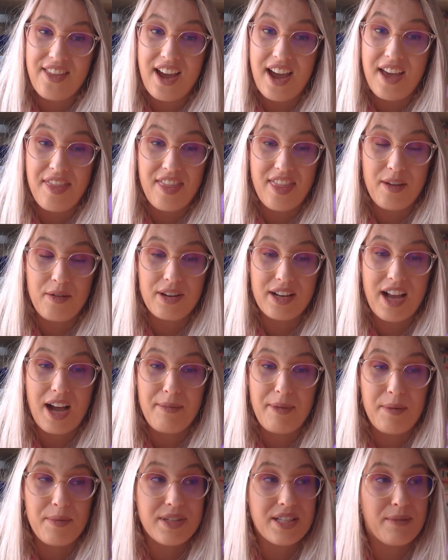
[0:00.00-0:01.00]
I think they would
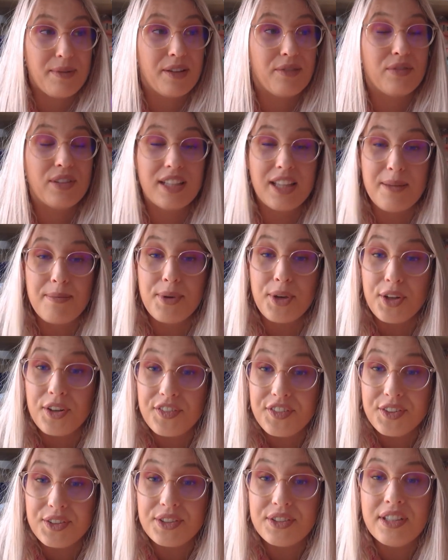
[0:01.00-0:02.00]
come up with something really
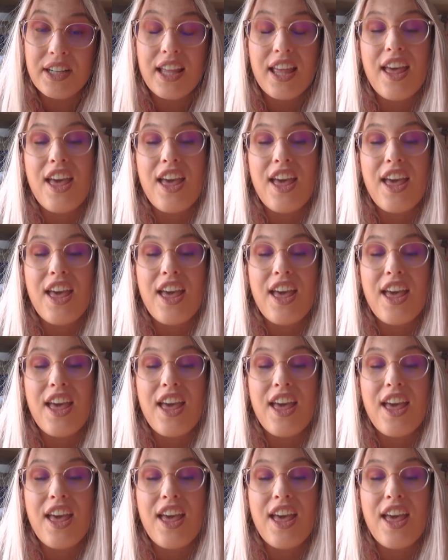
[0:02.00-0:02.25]
beautiful.